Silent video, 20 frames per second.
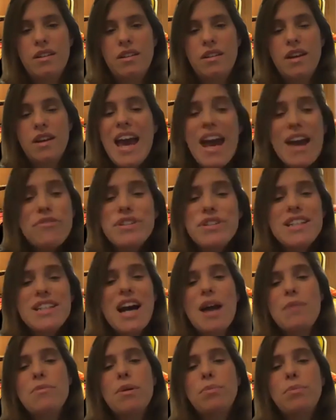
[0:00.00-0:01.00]
Every
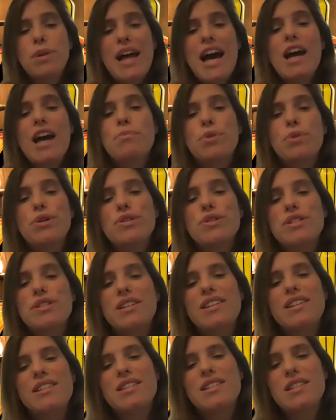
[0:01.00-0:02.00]
time a Black person
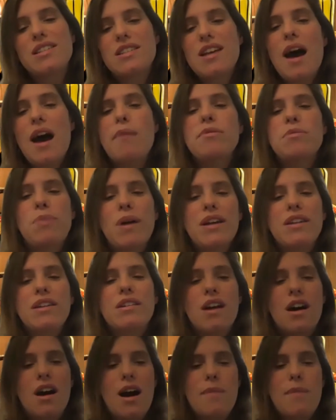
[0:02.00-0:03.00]
is stopped by the
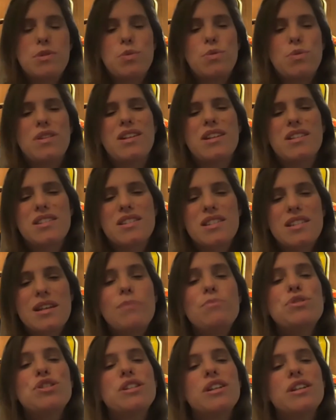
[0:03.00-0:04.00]
cops with an
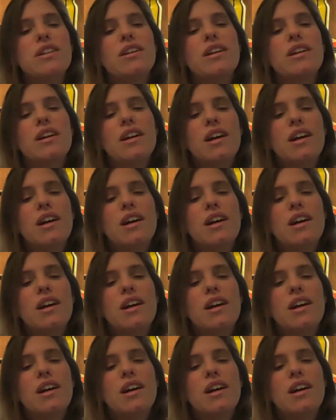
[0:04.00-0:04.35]
assumption